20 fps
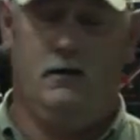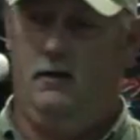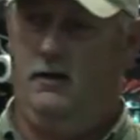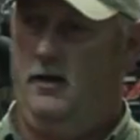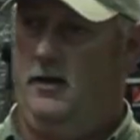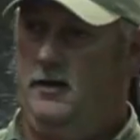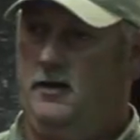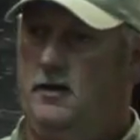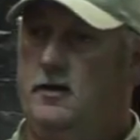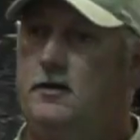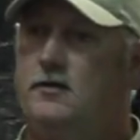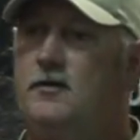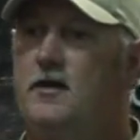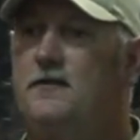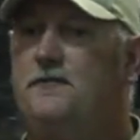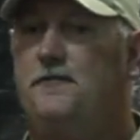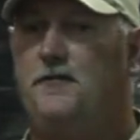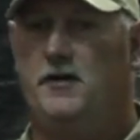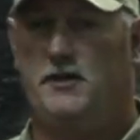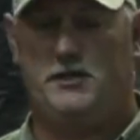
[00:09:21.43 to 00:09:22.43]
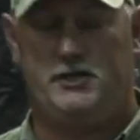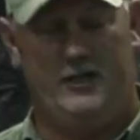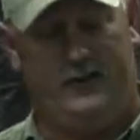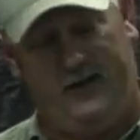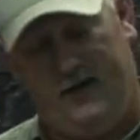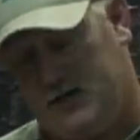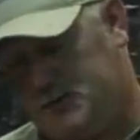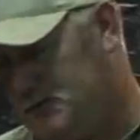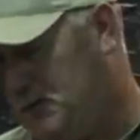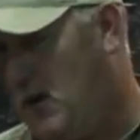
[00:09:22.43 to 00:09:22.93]
and you can drift fish it.
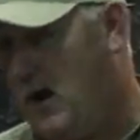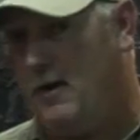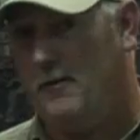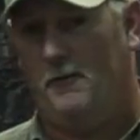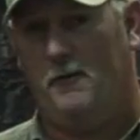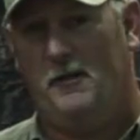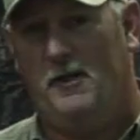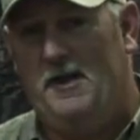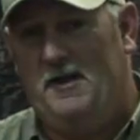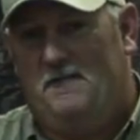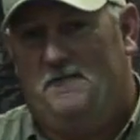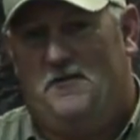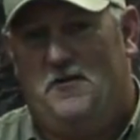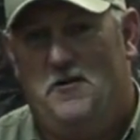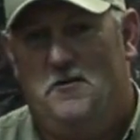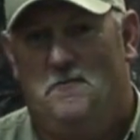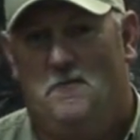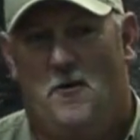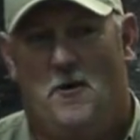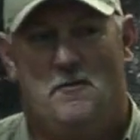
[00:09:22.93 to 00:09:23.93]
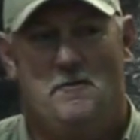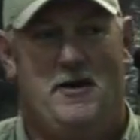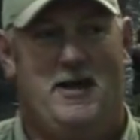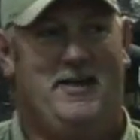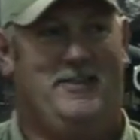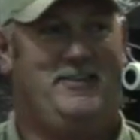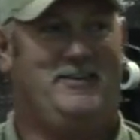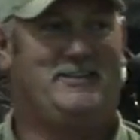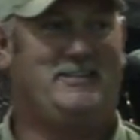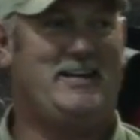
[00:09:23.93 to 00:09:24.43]
There's probably a few more
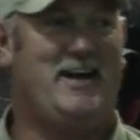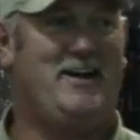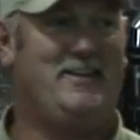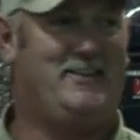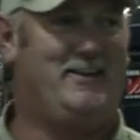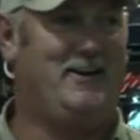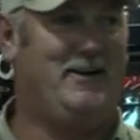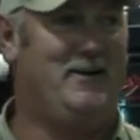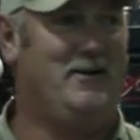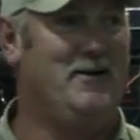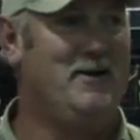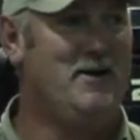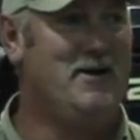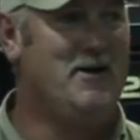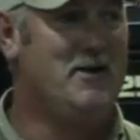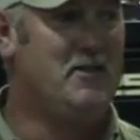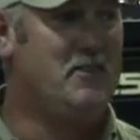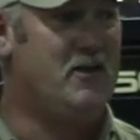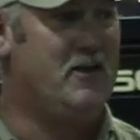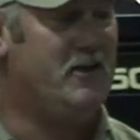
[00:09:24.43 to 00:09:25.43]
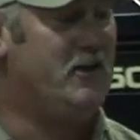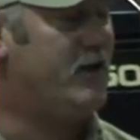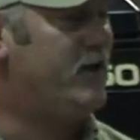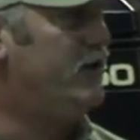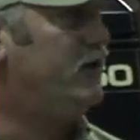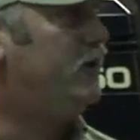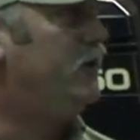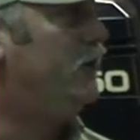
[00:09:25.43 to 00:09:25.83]
methods out there that you can